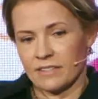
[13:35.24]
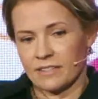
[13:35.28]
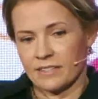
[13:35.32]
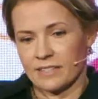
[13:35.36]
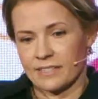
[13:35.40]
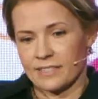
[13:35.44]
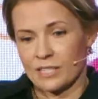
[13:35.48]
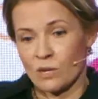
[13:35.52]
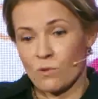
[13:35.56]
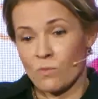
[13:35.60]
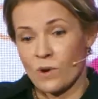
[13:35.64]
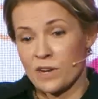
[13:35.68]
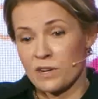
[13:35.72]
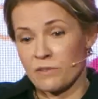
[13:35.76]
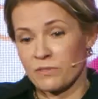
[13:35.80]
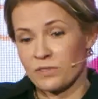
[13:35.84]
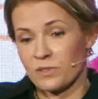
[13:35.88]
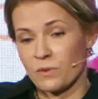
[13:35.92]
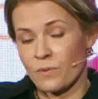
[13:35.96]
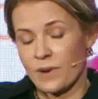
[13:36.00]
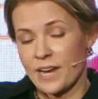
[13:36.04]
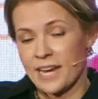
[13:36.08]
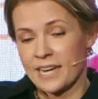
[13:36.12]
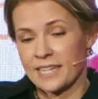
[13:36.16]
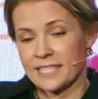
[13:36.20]
So one of the
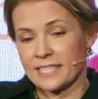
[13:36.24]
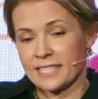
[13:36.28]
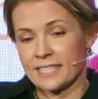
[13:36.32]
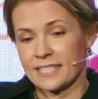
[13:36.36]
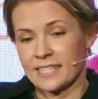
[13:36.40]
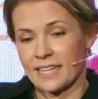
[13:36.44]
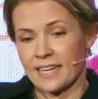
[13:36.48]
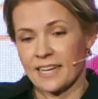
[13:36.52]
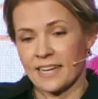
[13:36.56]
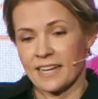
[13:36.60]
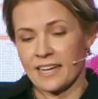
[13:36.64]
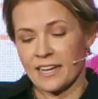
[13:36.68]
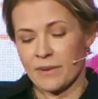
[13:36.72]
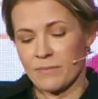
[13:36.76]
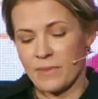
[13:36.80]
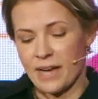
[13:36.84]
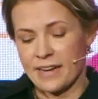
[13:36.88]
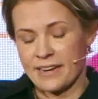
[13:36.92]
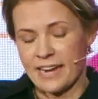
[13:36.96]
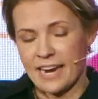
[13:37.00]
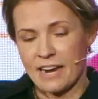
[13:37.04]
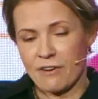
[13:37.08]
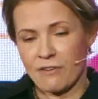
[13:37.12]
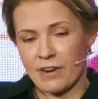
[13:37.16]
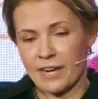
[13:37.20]
ways
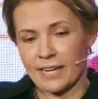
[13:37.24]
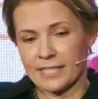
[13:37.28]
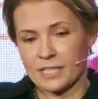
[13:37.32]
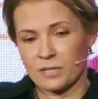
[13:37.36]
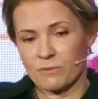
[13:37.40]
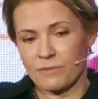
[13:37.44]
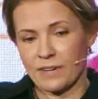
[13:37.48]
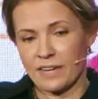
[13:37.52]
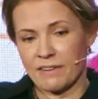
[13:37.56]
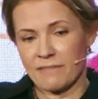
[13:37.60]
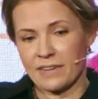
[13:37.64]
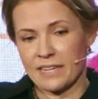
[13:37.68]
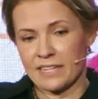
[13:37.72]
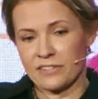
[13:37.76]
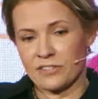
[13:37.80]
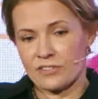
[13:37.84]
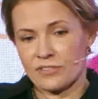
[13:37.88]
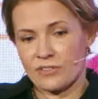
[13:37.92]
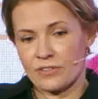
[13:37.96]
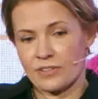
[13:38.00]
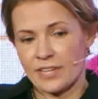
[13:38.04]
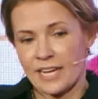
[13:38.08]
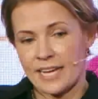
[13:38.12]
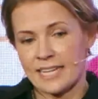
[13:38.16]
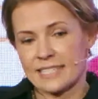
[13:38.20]
and areas where we
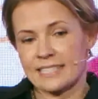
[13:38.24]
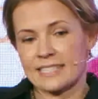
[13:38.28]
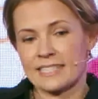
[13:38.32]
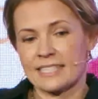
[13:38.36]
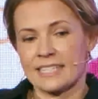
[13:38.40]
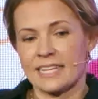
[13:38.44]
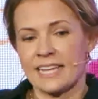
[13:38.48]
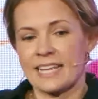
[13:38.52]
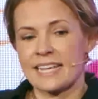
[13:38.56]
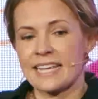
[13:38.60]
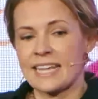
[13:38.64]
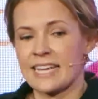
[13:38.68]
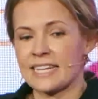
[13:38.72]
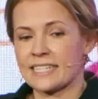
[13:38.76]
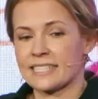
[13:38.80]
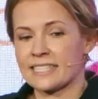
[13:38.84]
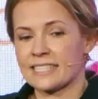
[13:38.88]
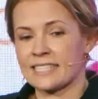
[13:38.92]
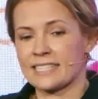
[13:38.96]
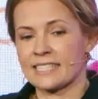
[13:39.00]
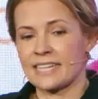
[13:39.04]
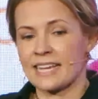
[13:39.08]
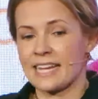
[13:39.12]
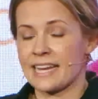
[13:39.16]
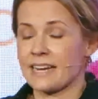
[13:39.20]
do that
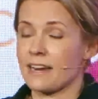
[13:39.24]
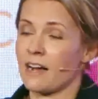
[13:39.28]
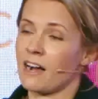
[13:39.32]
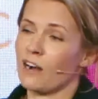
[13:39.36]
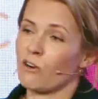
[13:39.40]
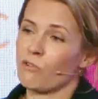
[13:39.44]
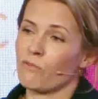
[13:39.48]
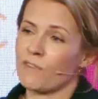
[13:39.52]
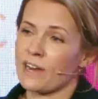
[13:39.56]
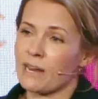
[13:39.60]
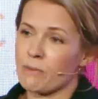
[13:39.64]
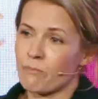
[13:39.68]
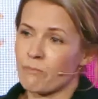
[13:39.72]
is in how we